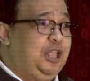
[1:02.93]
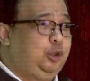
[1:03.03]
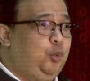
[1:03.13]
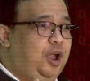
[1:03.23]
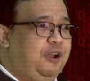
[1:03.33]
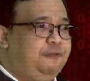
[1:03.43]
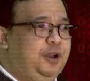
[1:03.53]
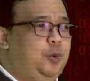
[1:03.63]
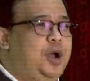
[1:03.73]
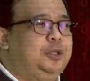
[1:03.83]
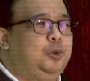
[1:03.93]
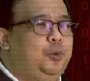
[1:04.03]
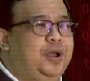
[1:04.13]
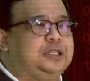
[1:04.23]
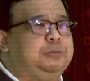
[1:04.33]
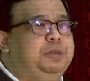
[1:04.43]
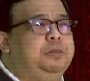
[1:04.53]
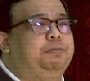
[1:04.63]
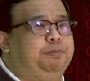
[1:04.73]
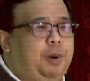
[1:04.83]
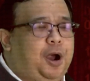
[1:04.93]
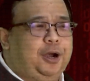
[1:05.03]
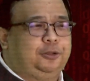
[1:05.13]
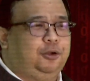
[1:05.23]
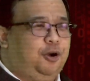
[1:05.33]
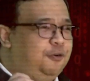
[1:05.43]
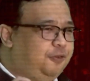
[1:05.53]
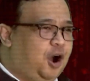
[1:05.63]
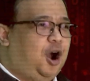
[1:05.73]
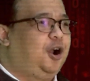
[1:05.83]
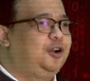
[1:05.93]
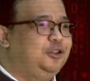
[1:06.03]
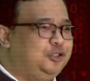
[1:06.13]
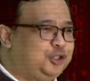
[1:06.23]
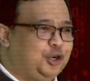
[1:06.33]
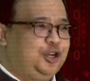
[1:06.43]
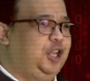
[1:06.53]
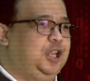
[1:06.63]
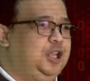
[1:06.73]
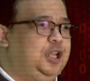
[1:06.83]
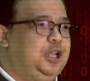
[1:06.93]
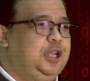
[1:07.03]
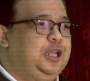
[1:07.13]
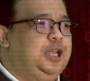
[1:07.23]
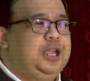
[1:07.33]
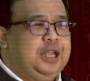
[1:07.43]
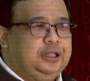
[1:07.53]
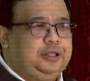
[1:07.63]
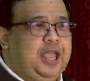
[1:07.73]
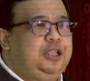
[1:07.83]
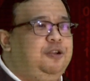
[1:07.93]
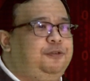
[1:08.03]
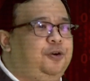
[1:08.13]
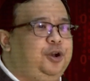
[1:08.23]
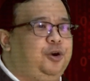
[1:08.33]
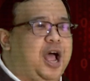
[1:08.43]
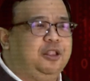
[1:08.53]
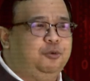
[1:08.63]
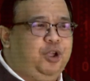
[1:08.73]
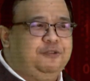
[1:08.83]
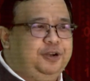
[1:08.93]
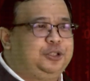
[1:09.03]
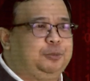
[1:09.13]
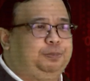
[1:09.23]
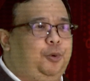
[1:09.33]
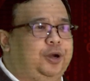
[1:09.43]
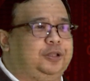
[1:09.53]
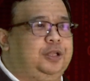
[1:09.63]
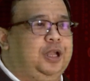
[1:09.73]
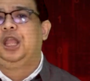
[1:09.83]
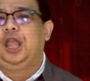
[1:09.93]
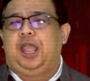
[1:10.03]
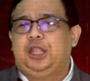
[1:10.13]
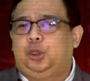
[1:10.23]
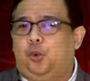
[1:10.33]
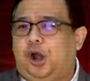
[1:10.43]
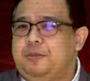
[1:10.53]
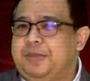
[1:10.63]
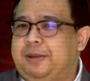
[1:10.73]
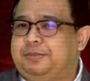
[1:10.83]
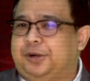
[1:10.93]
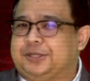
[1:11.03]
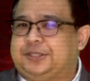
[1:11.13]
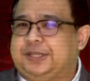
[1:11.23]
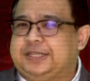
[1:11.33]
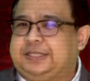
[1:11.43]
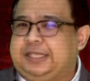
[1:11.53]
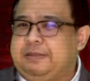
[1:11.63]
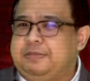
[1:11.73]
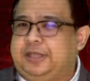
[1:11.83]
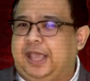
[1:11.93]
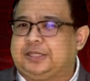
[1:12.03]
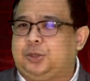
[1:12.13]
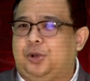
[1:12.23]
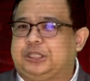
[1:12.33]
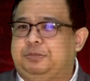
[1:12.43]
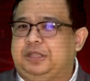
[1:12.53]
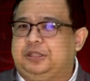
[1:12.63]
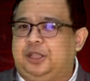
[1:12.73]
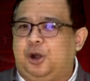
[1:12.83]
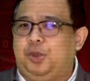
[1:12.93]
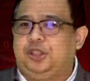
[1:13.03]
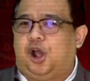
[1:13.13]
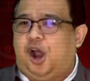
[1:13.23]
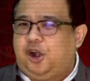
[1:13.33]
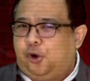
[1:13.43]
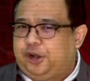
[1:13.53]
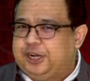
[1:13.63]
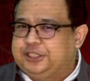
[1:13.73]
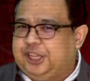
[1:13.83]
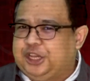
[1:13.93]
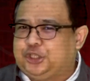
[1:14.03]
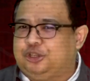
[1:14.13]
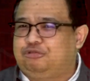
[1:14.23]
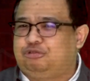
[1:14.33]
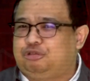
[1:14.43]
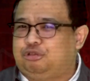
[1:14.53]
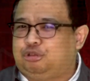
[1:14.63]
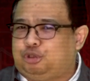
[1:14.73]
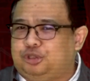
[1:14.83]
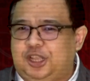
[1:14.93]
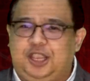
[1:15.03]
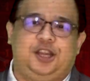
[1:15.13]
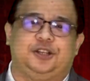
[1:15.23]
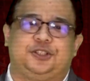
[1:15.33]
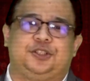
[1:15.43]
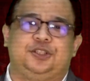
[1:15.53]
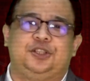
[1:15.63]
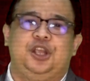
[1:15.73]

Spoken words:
and to everyone who has been part of our journey. Thank you for your unwavering support. And to our members, esteemed guests who have been there with our organization through the years,